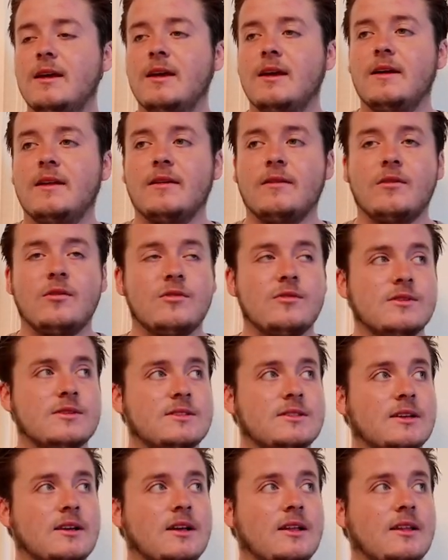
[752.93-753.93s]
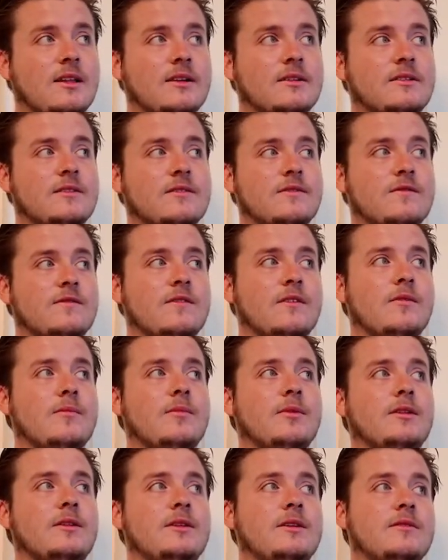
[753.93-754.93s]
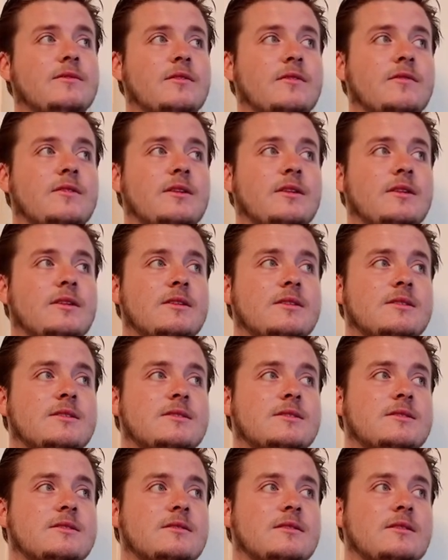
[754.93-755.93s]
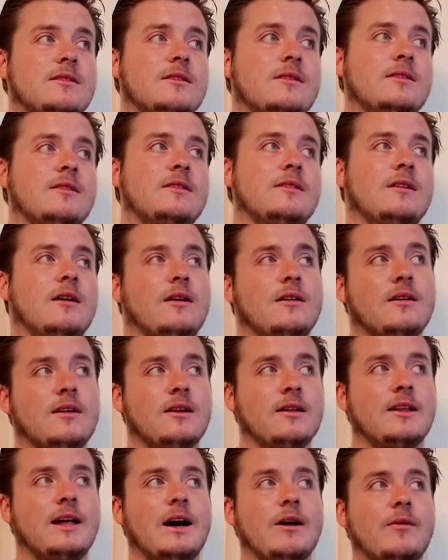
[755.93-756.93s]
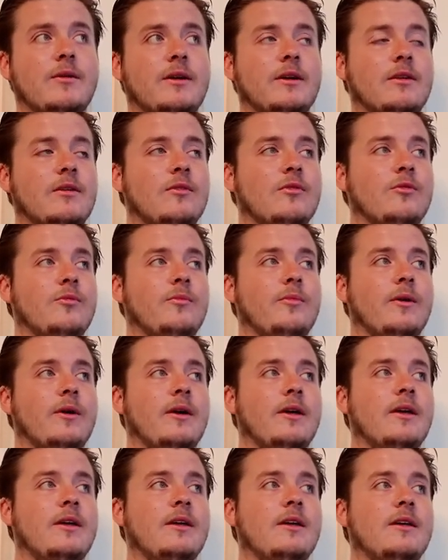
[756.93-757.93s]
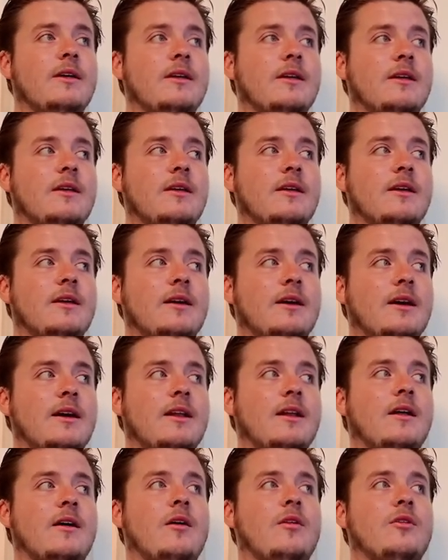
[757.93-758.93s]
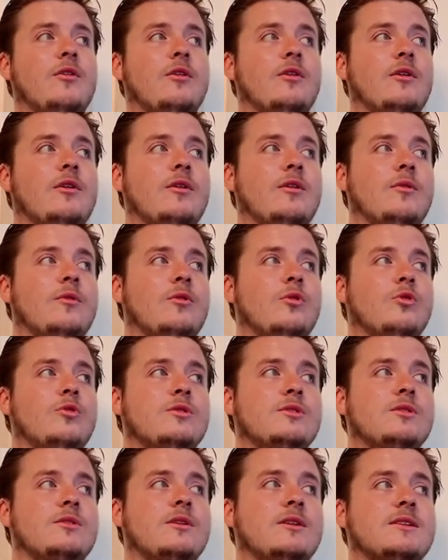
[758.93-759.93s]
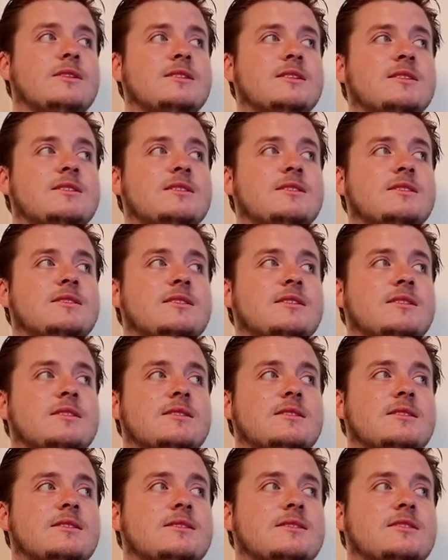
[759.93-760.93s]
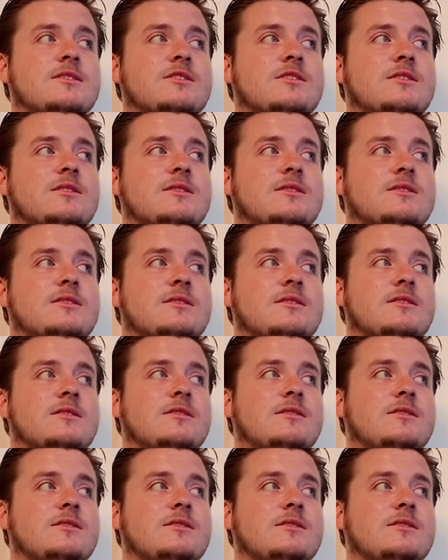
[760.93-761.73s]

And of course, the collective belief of it is not allowing you. But at other existences, this is just,